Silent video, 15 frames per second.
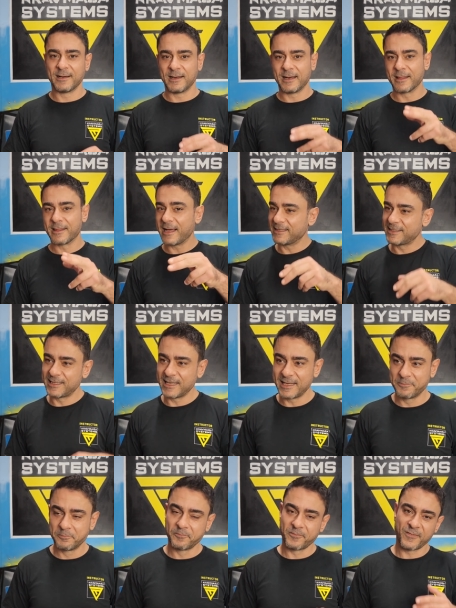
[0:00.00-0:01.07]
That
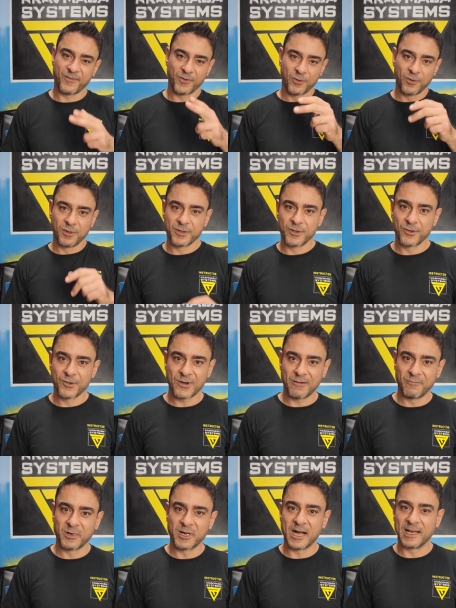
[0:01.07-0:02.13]
said, for all of you Krav
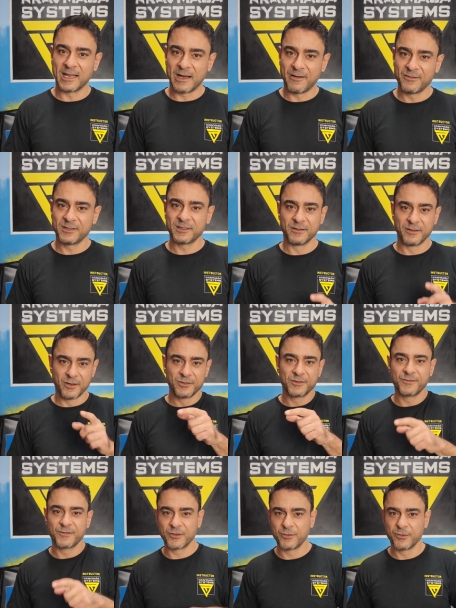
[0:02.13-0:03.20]
Maga lovers and those of
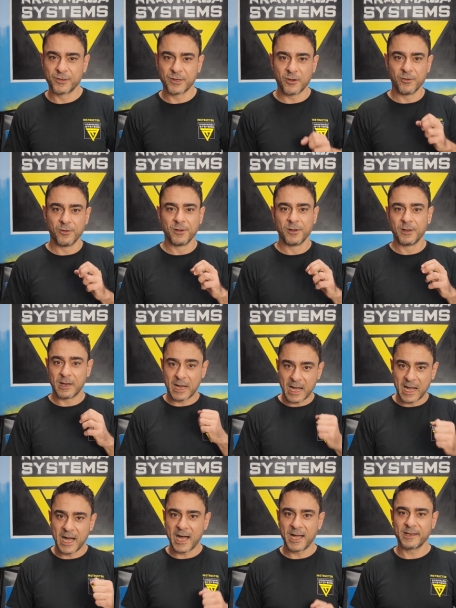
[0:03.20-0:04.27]
you who go
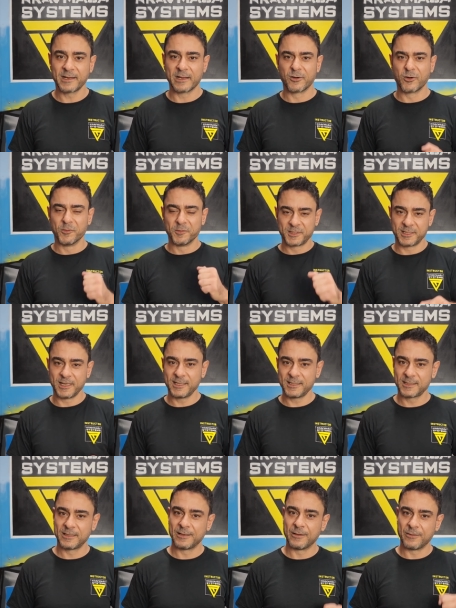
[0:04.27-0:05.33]
hard and are
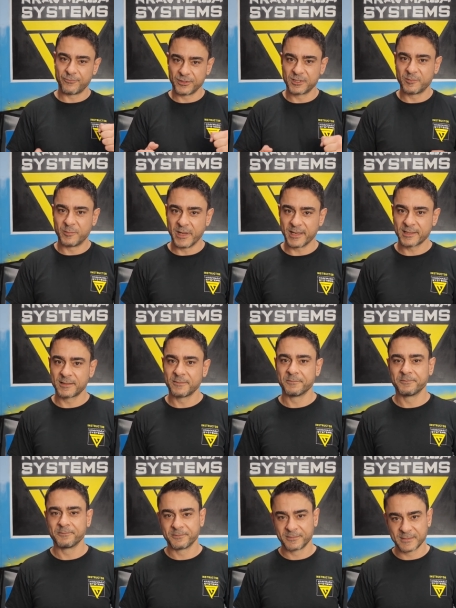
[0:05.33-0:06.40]
obsessed, respect.
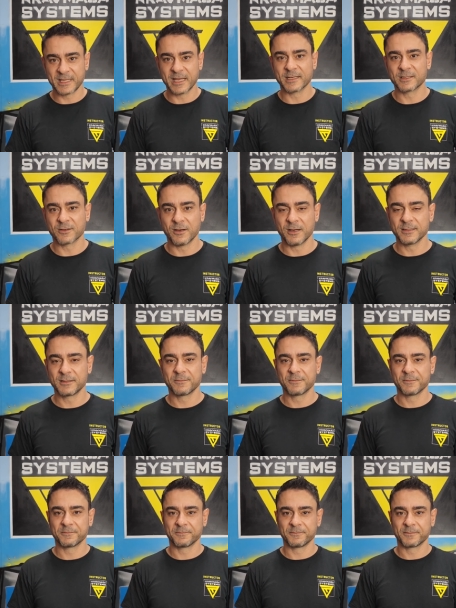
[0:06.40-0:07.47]
Thanks guys.
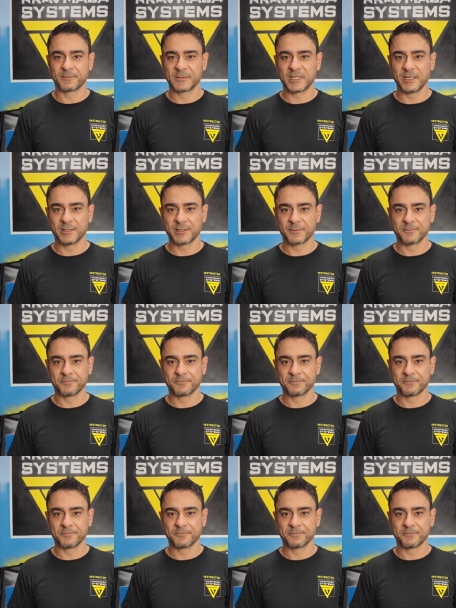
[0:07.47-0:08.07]
Cheers.